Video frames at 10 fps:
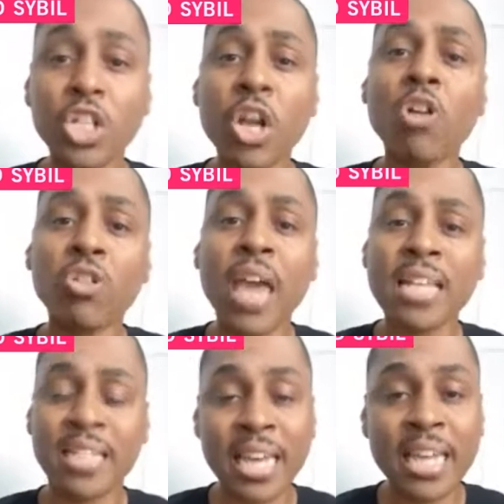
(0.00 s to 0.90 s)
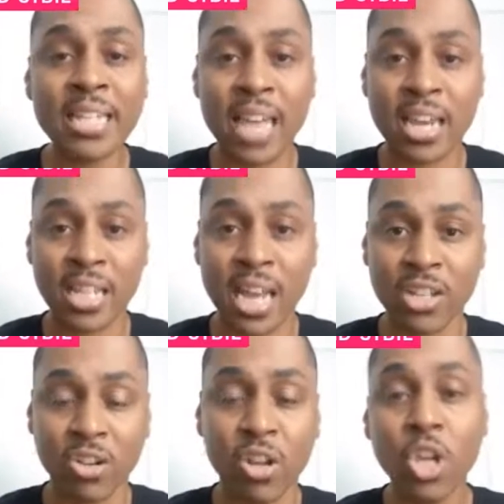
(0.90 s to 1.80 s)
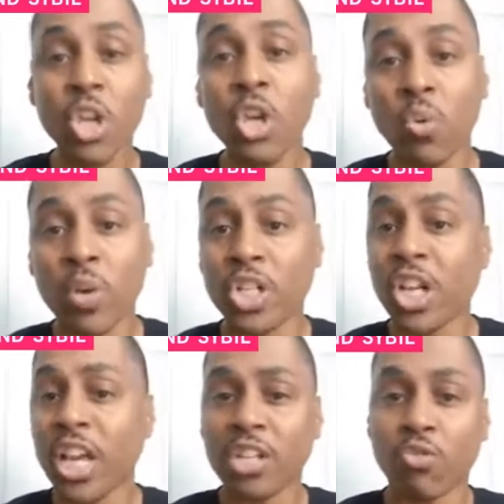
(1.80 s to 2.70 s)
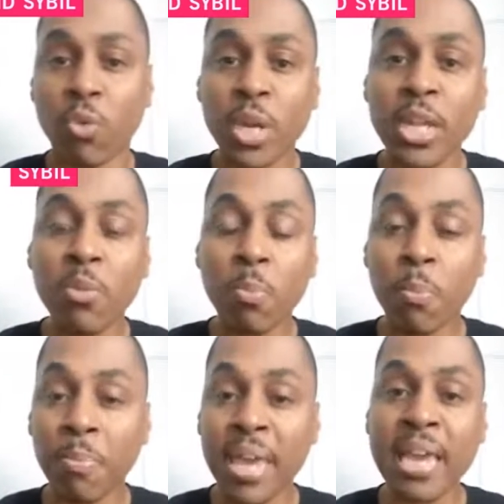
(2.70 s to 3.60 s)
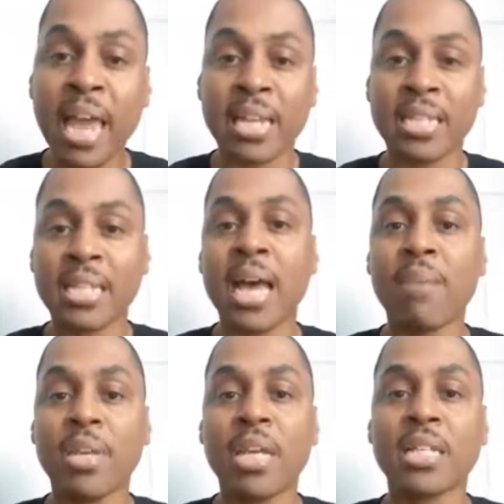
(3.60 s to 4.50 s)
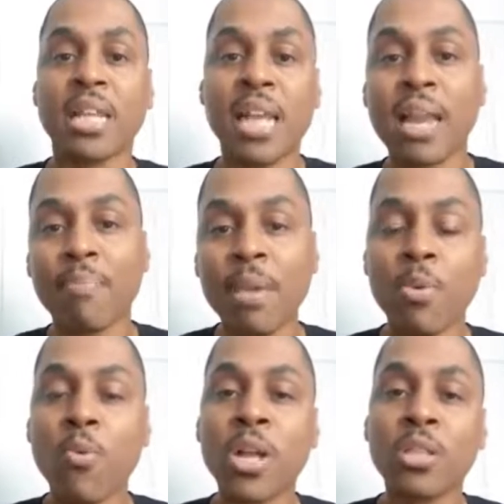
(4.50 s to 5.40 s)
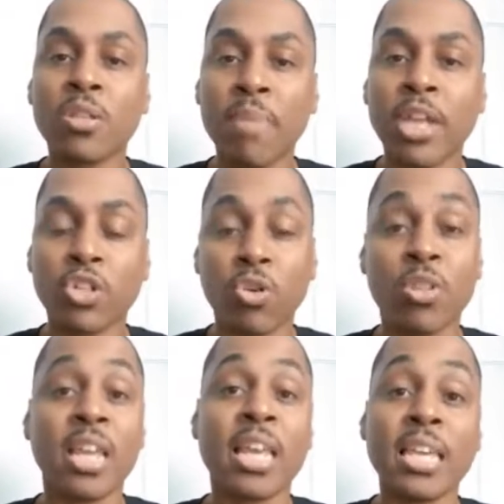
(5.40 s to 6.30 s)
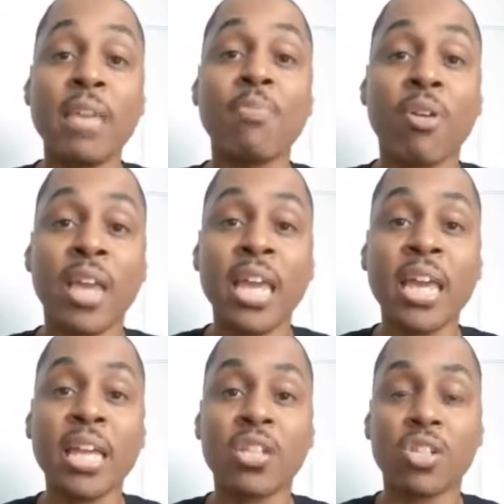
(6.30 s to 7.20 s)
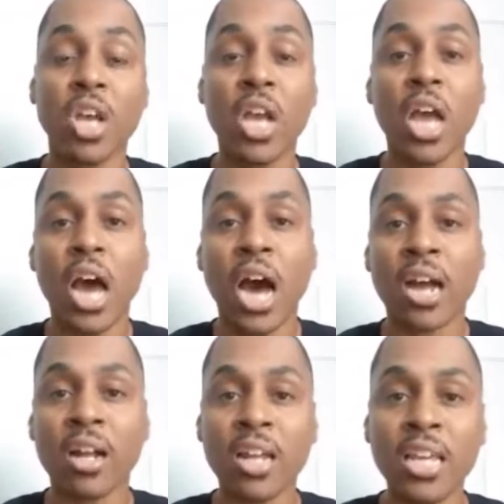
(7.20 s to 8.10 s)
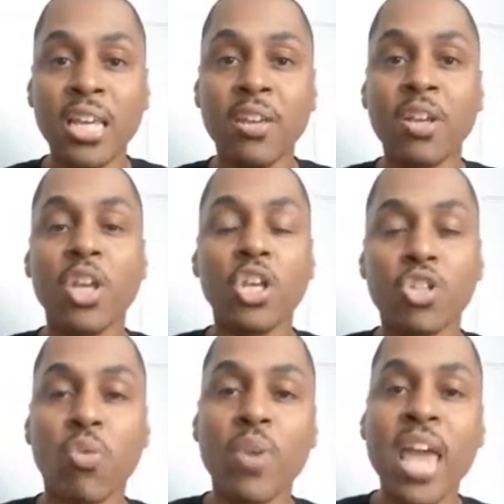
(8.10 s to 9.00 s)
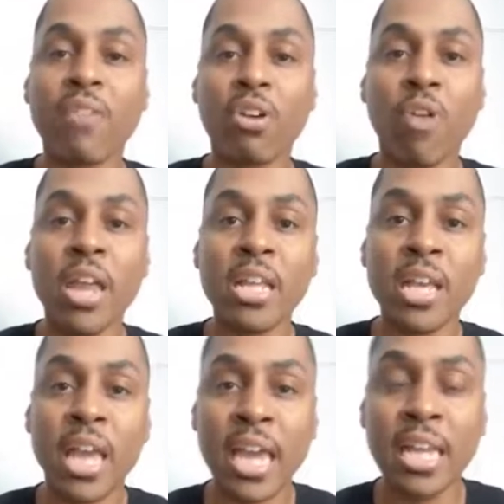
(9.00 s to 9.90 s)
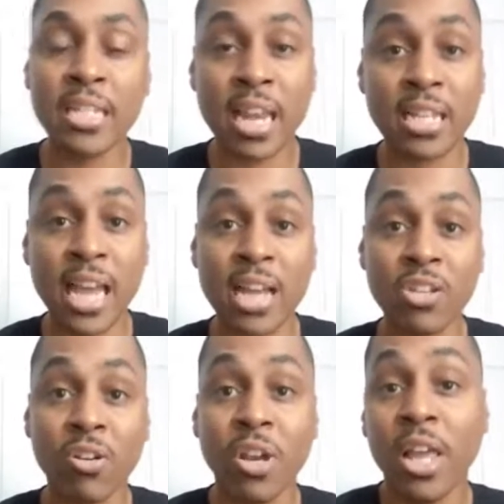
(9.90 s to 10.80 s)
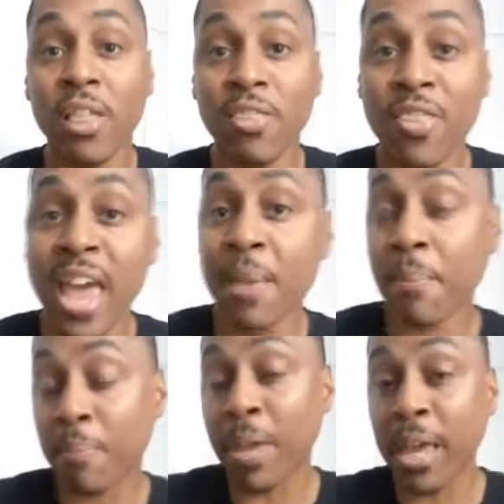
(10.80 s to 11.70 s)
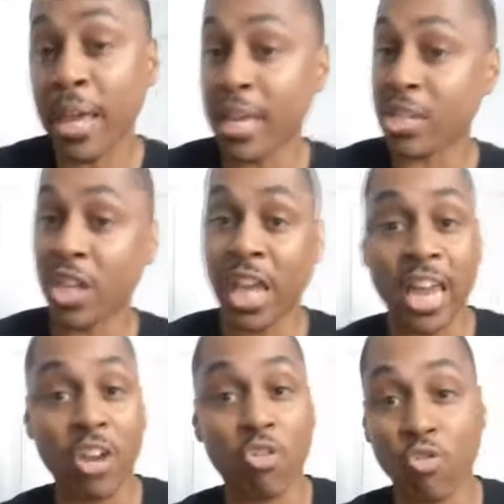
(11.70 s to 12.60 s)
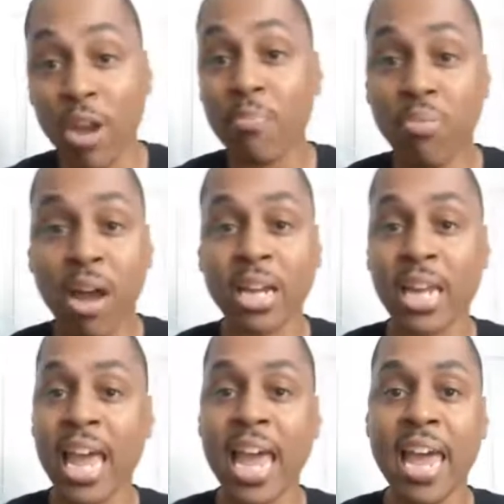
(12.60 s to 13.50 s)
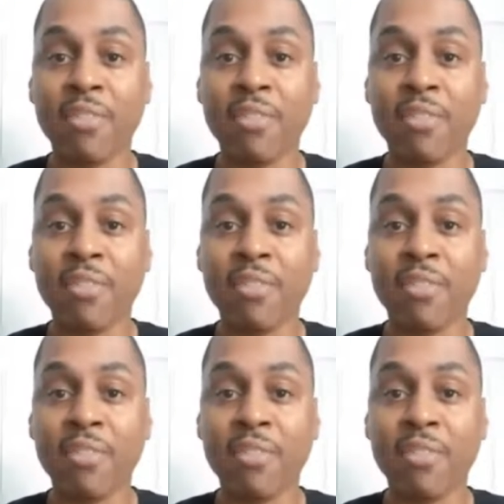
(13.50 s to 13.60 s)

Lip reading: you also has hand sanitizer, which is really big at this time because a lot of people want to make sure that they keep their hands clean. So we have a great hand sanitizer that is a great product to have